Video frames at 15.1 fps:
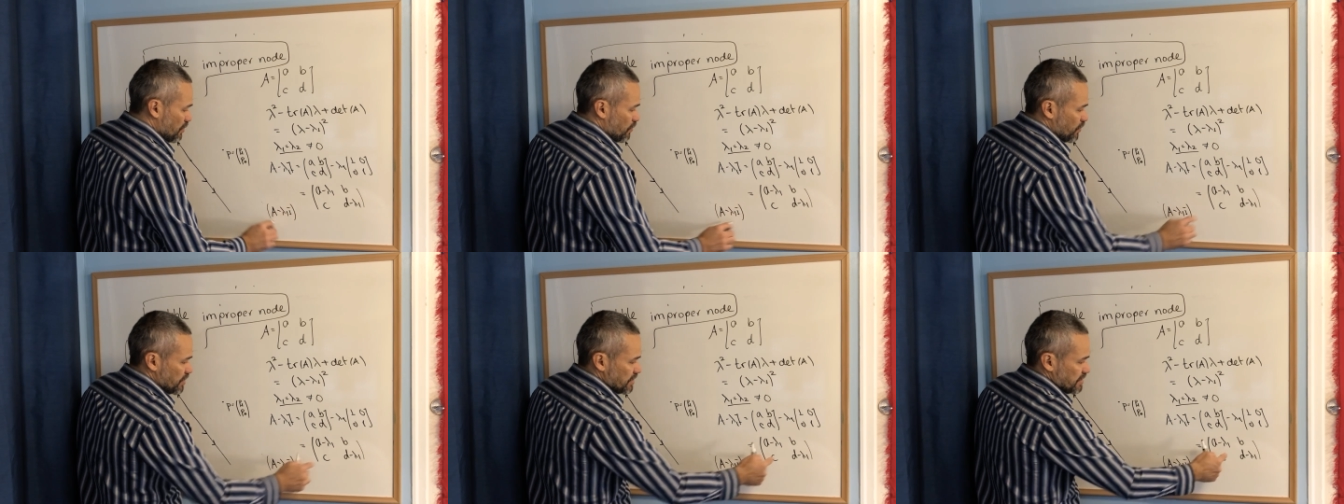
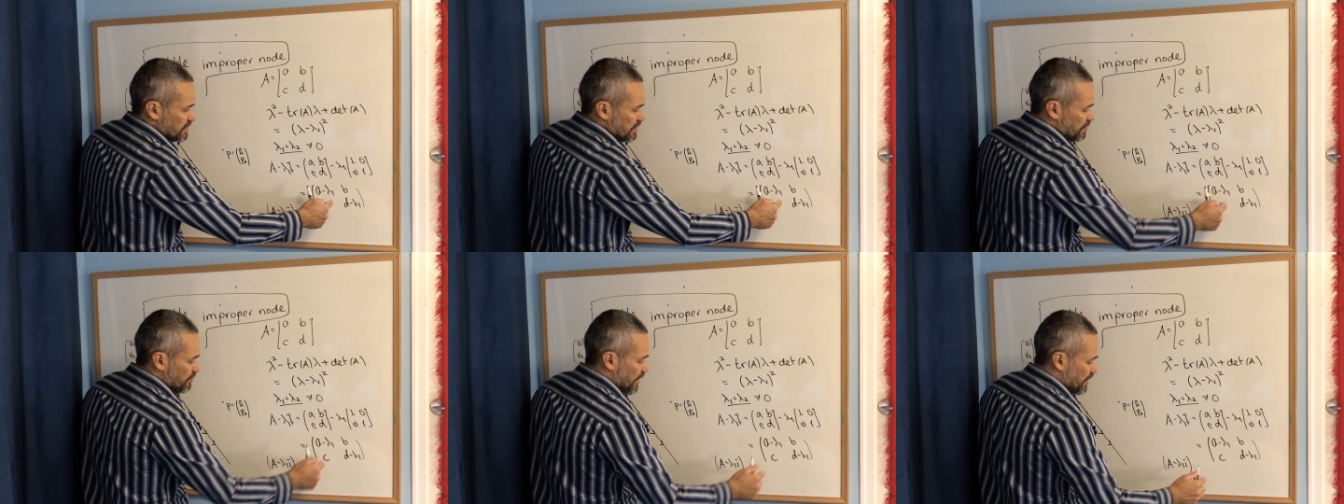which is
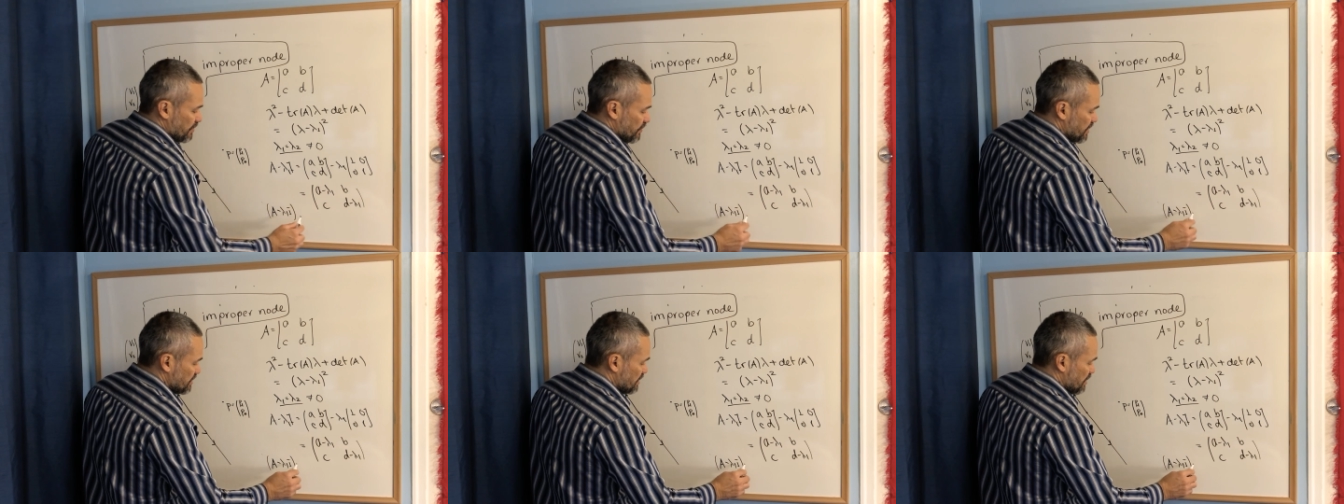the
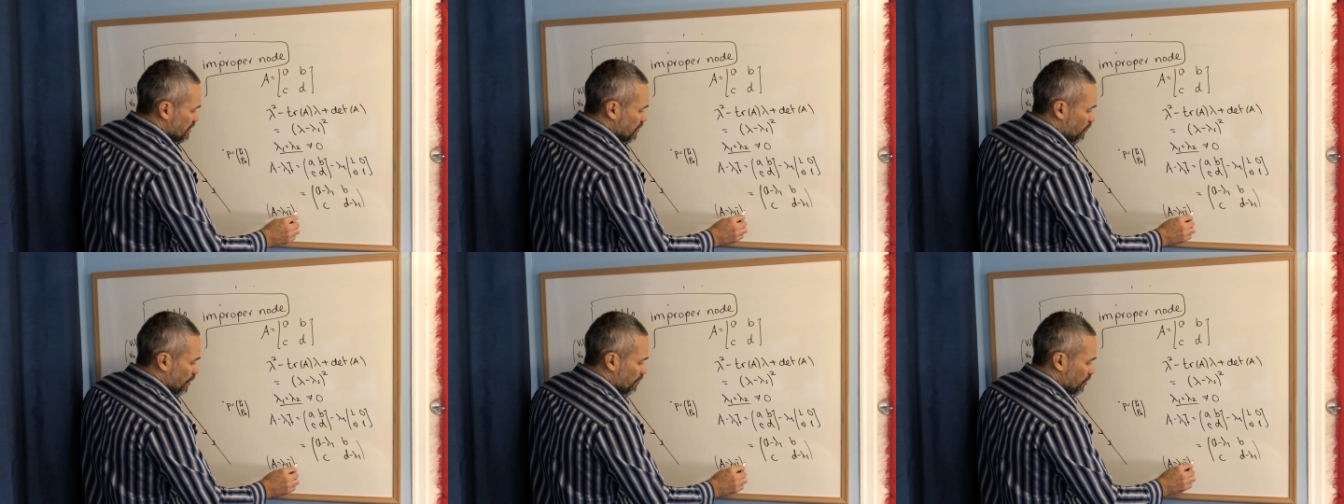matrix,
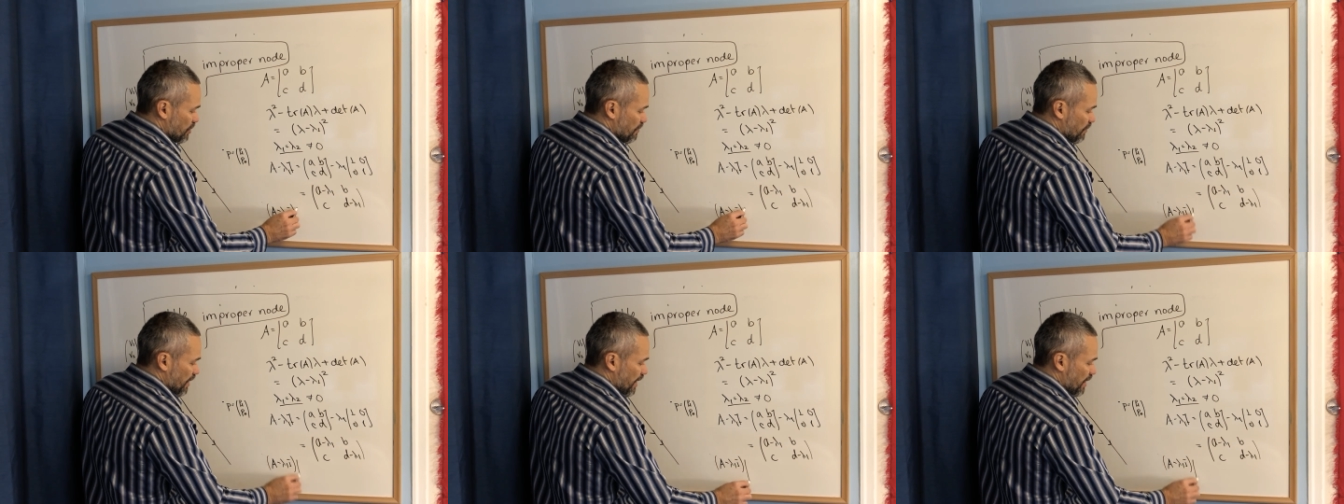we
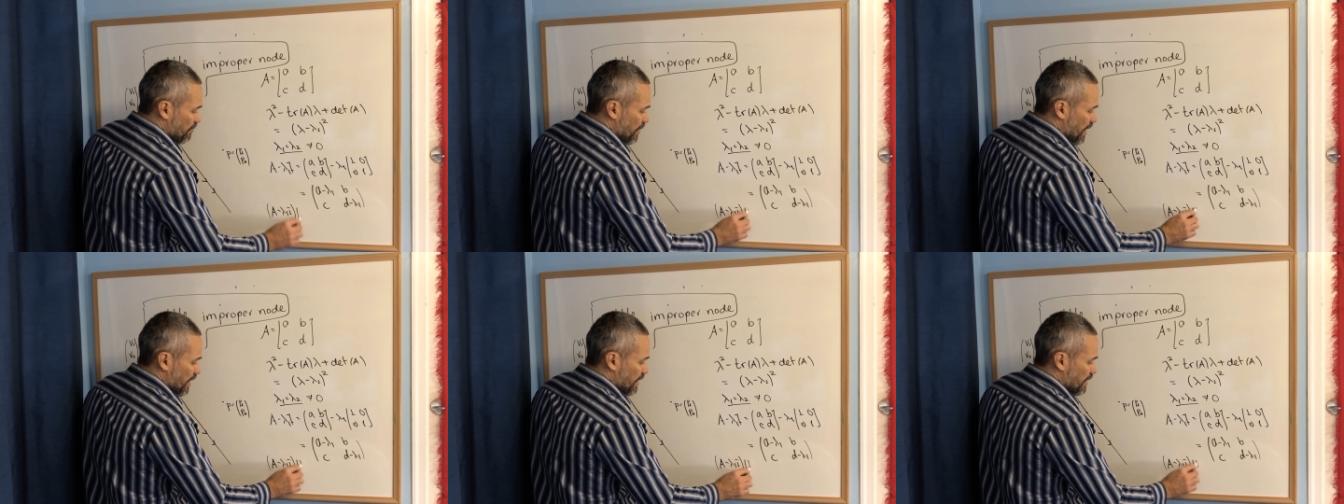multiply
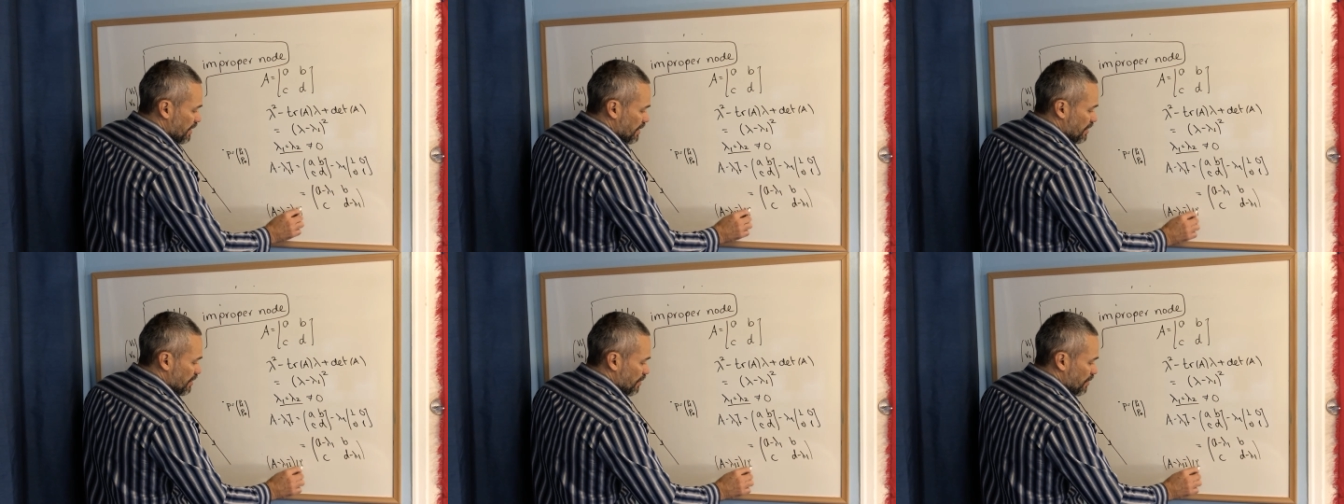by